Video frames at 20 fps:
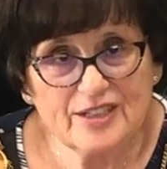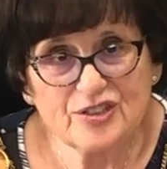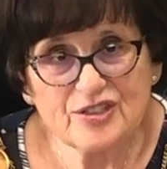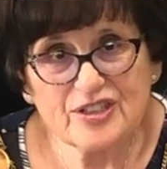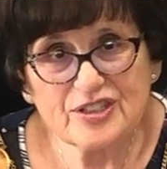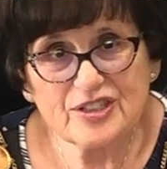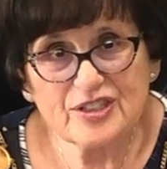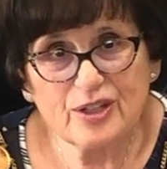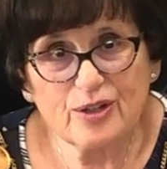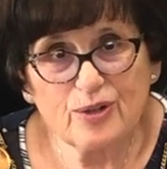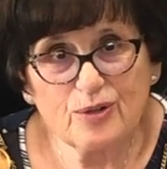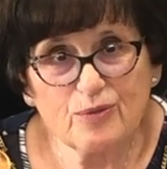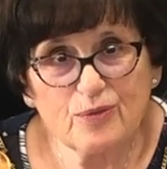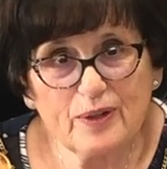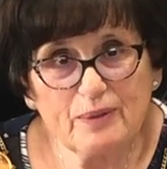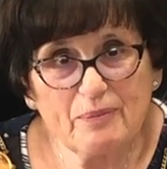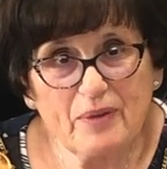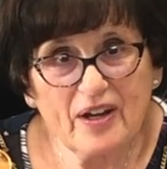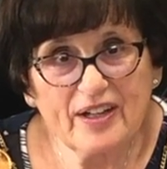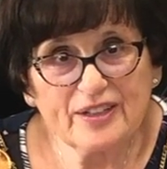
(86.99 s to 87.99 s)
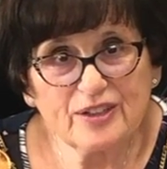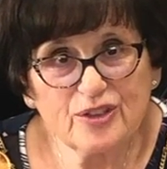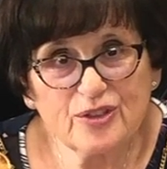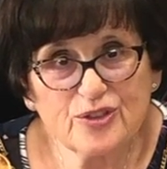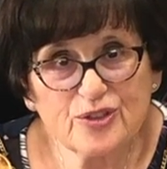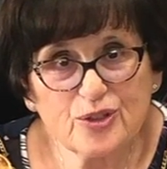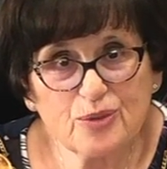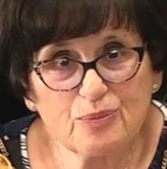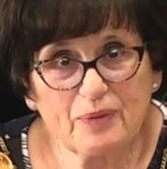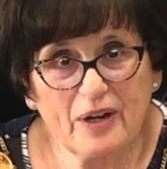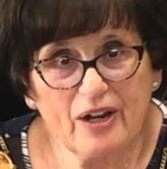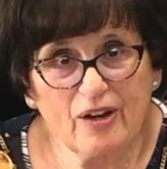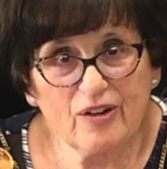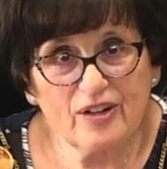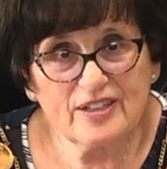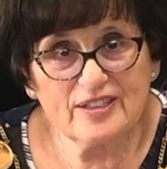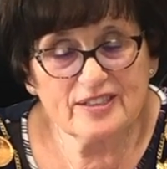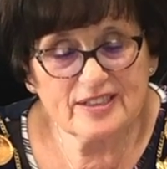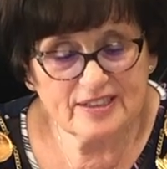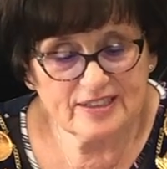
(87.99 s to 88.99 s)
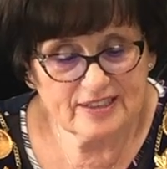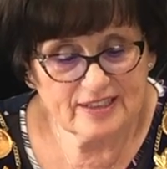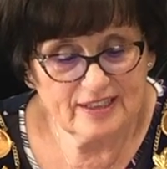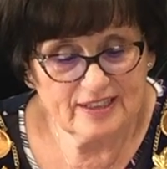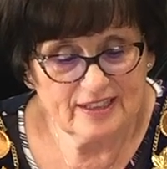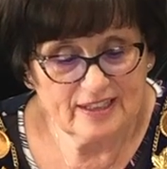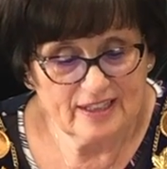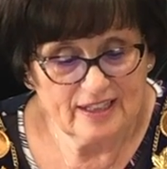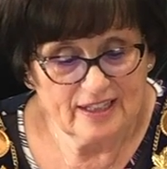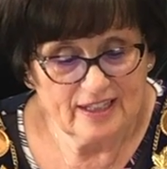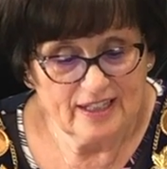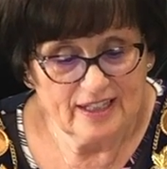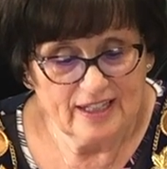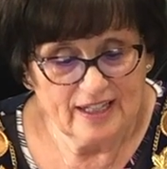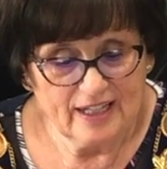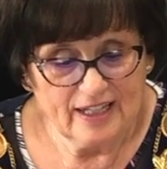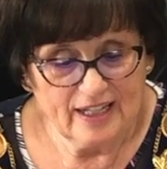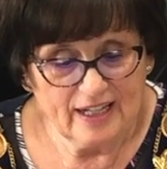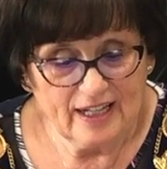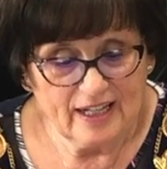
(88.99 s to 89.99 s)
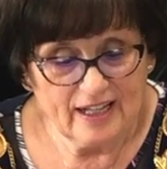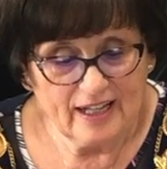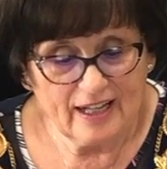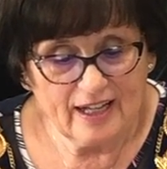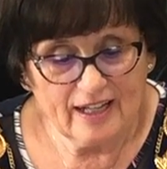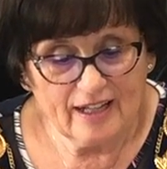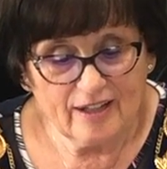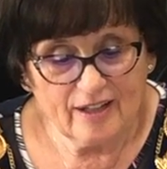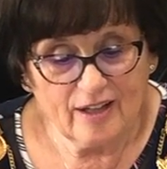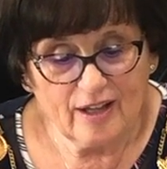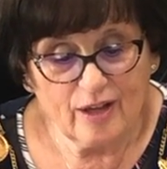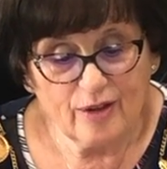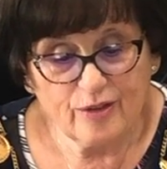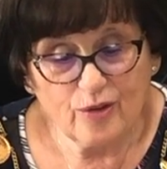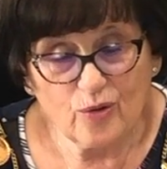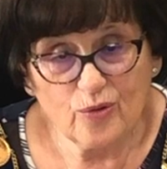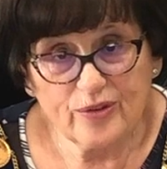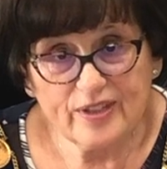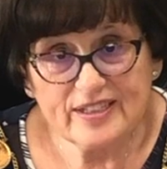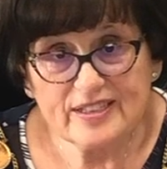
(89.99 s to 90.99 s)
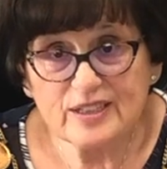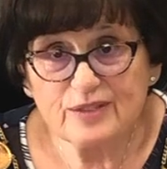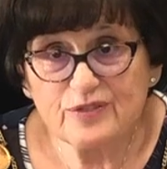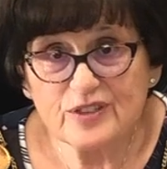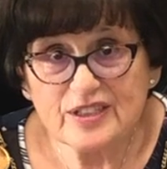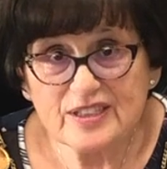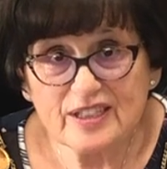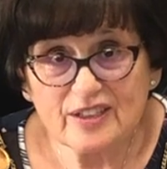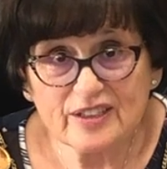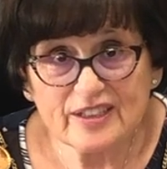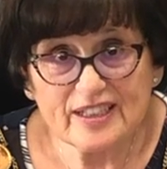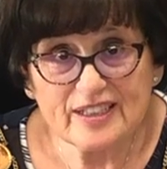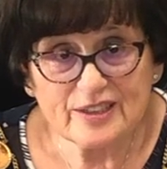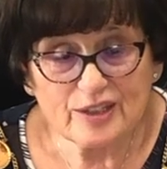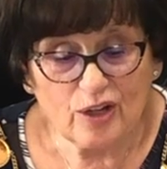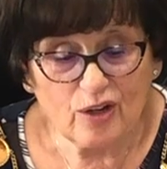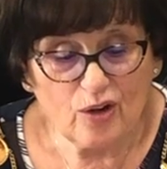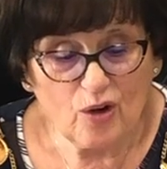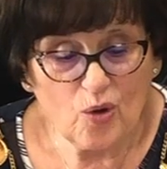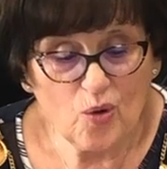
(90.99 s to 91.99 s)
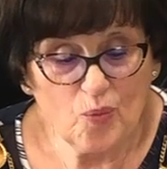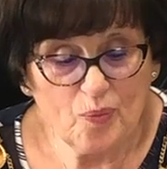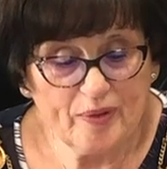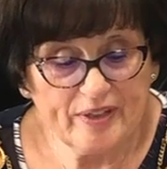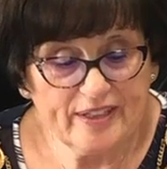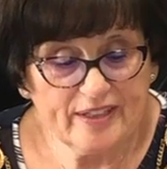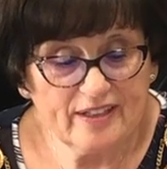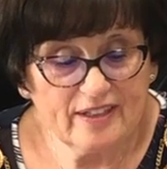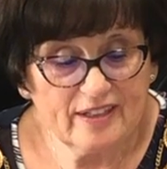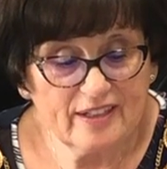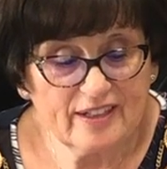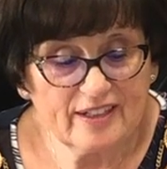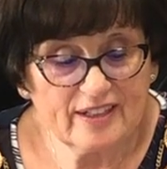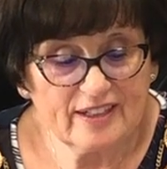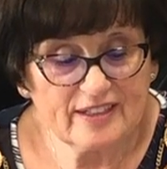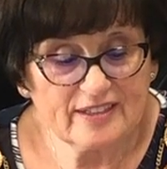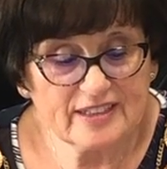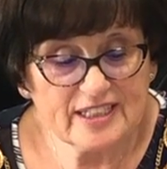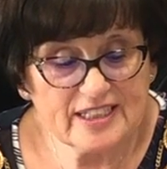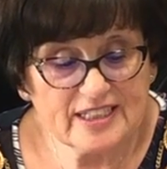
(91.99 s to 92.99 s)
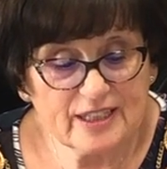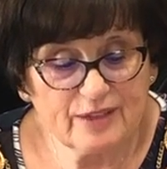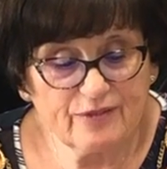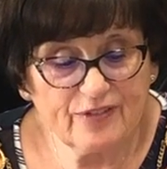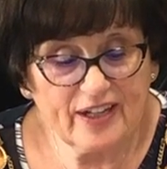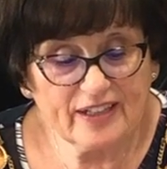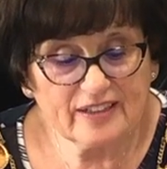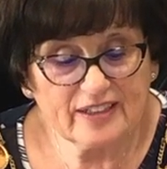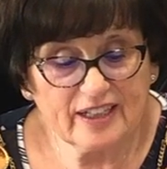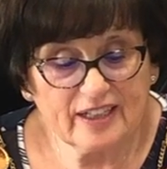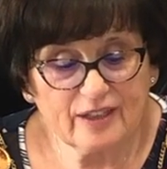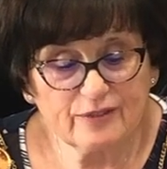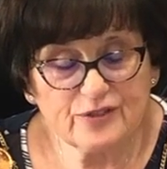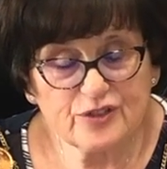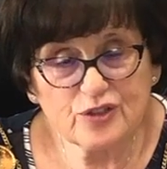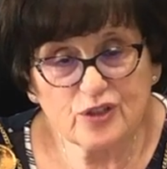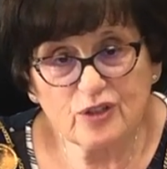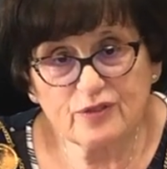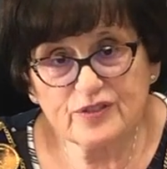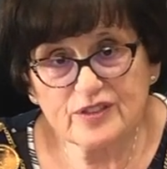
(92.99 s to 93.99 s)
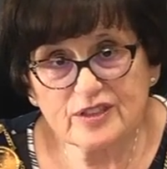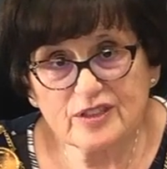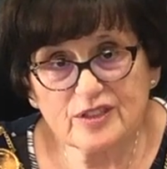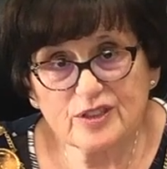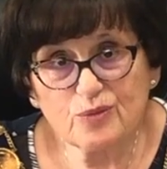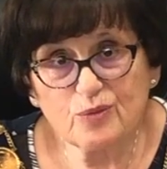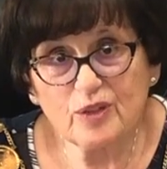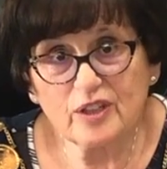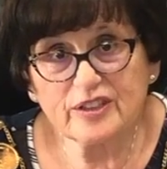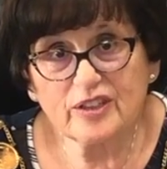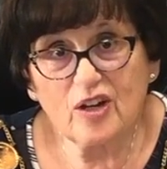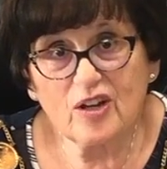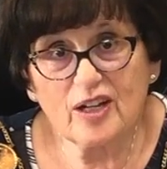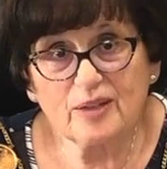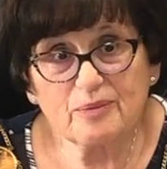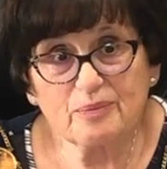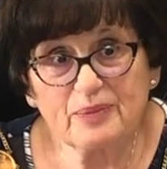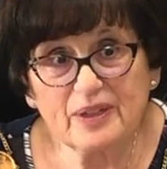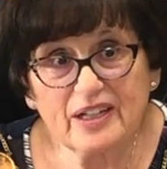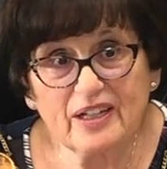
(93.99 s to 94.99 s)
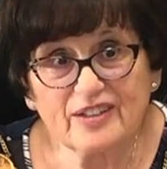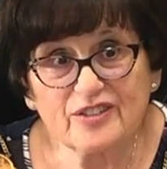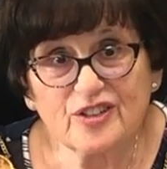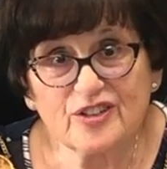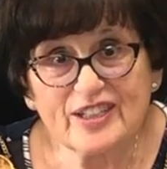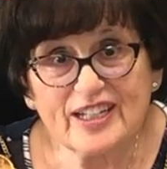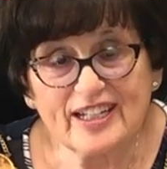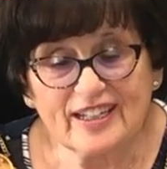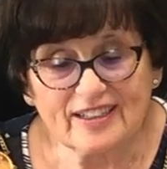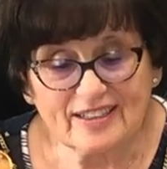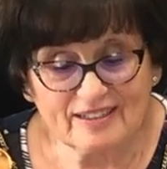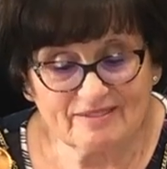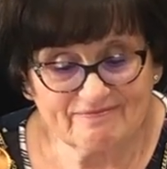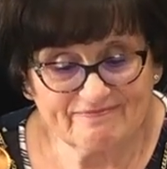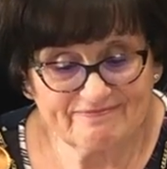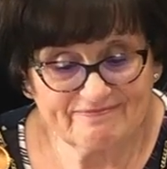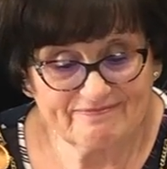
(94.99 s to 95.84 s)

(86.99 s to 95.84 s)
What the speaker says: Just a reminder to parents, although these facilities are open, disinfecting of surfaces will not be undertaken.